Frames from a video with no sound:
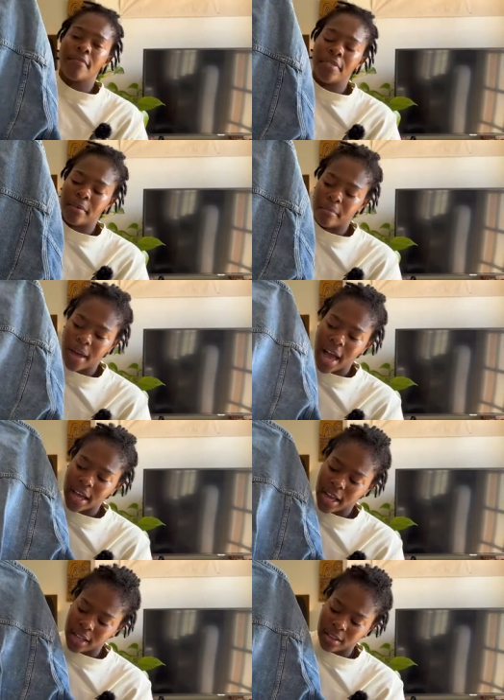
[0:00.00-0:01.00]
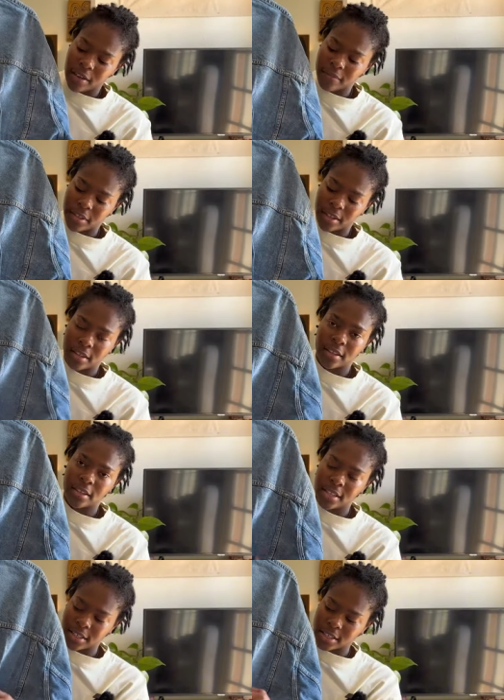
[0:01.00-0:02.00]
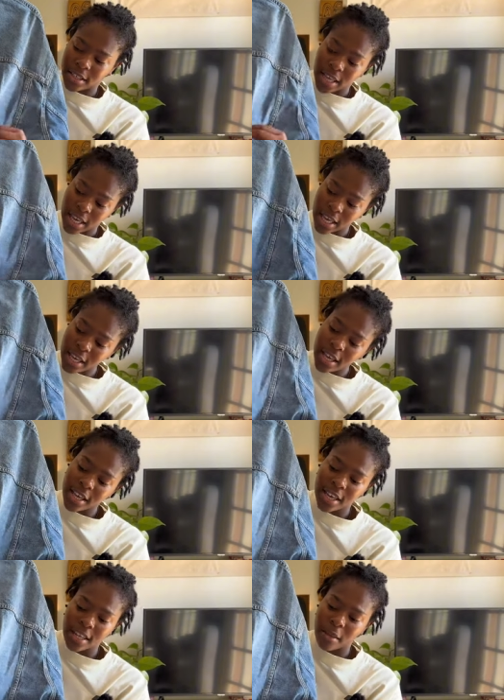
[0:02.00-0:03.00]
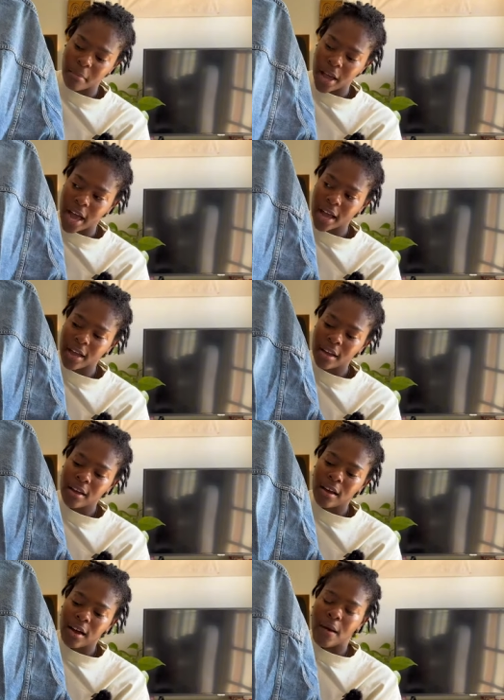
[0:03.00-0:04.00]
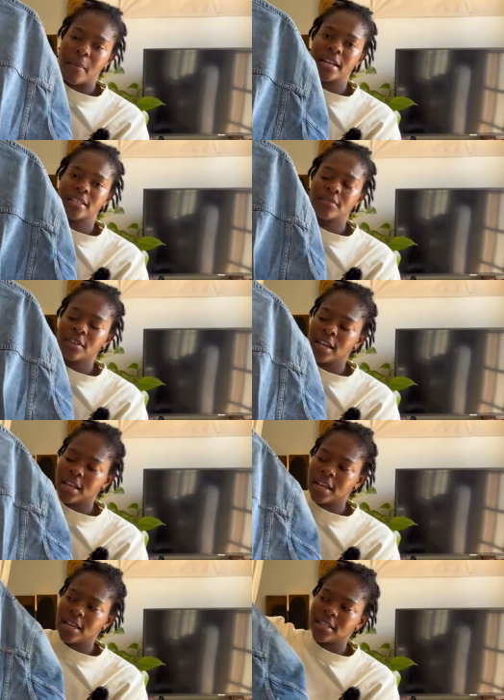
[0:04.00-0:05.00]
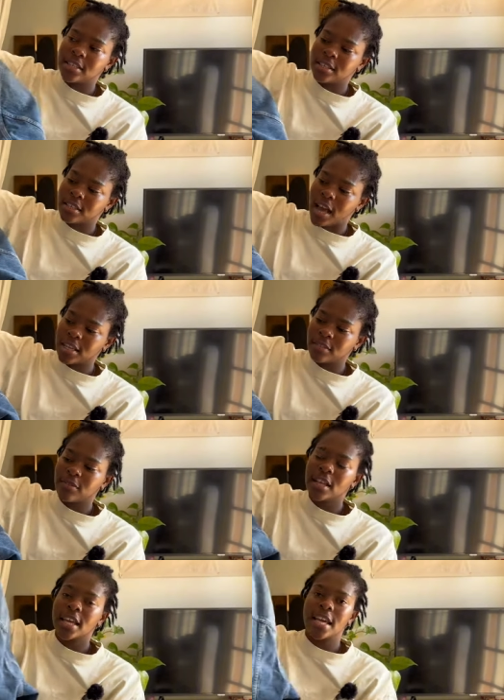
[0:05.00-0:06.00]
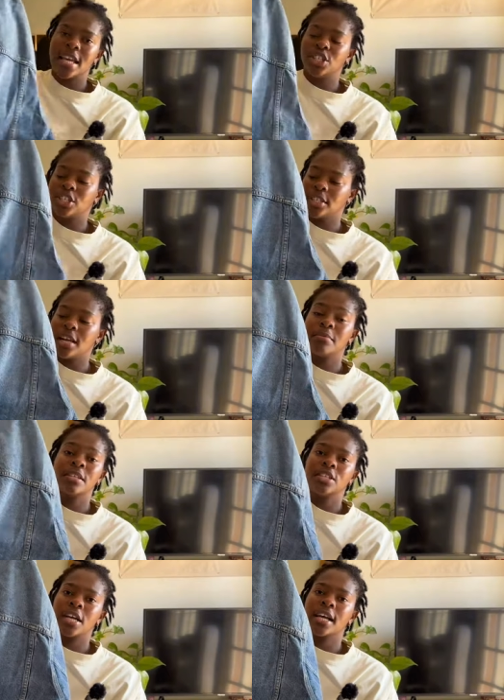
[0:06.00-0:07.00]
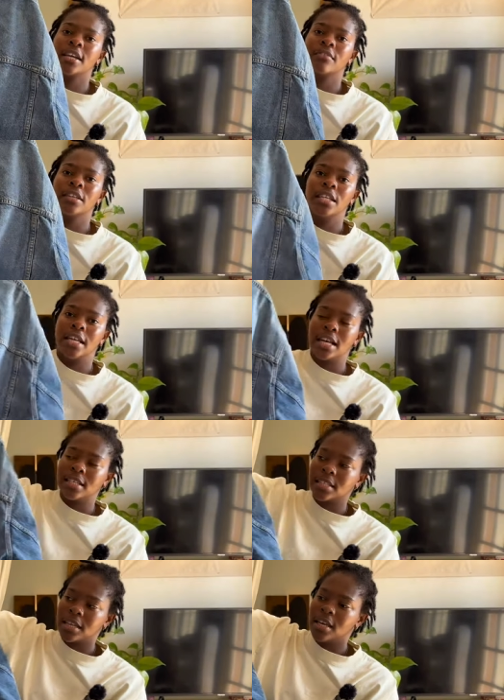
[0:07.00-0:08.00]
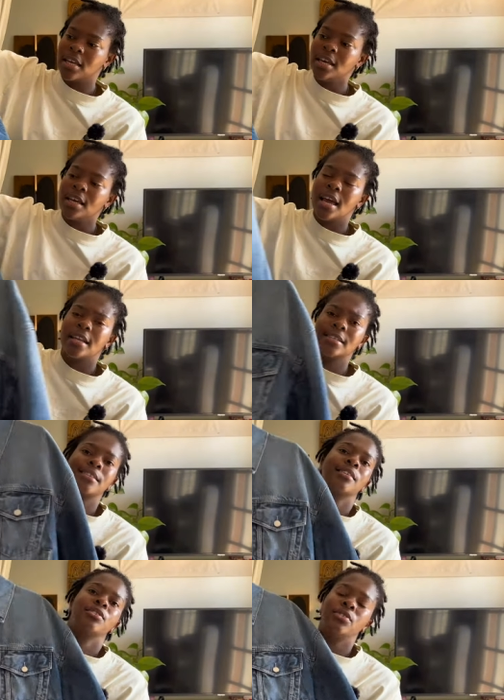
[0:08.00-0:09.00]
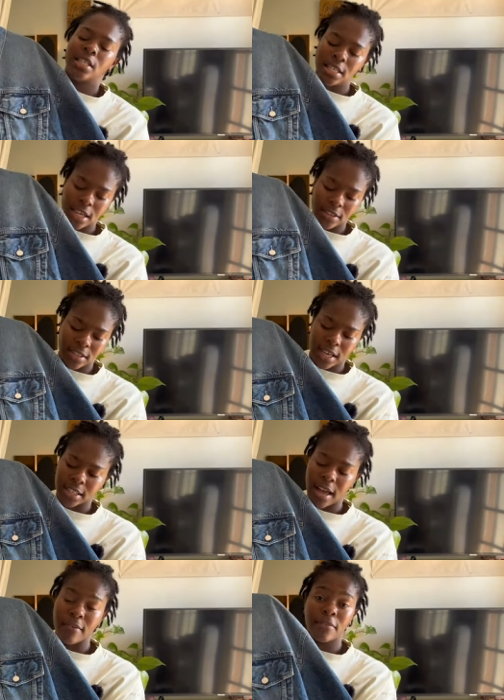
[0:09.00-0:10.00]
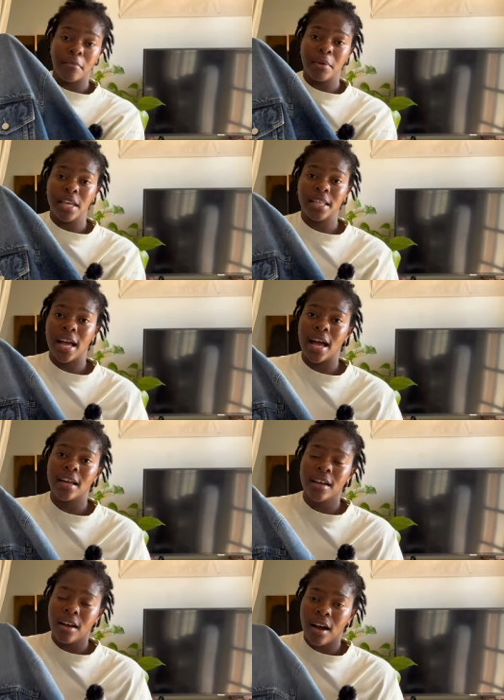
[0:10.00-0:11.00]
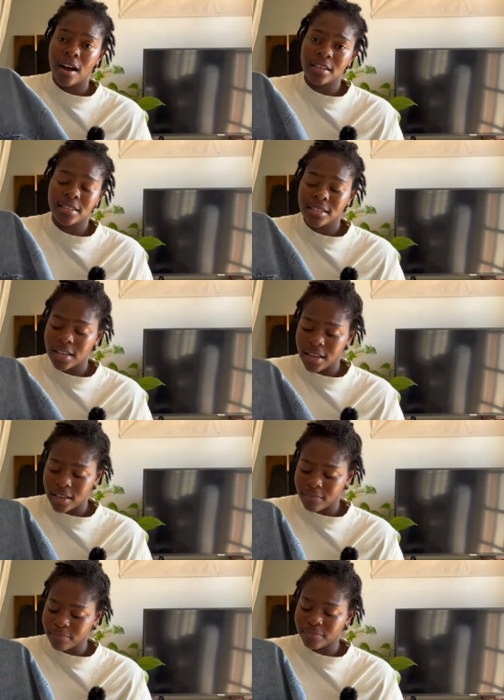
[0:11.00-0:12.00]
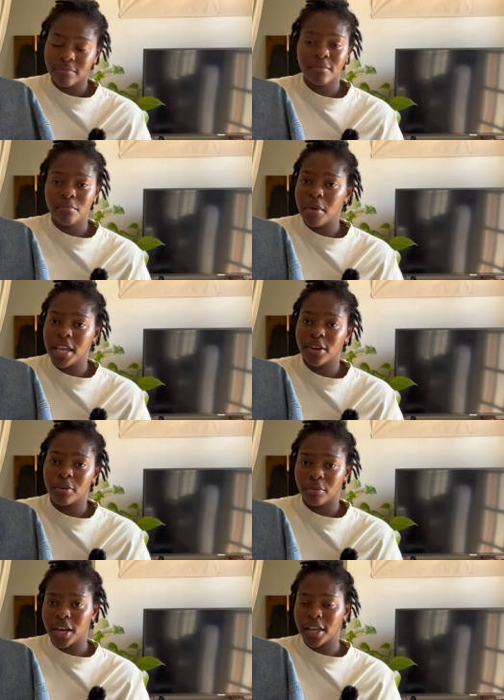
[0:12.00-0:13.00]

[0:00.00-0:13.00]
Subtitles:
the back. I love this thing in the back. I just feel like it shapes the jacket really nicely, and it's little details like that for me that honestly make it or break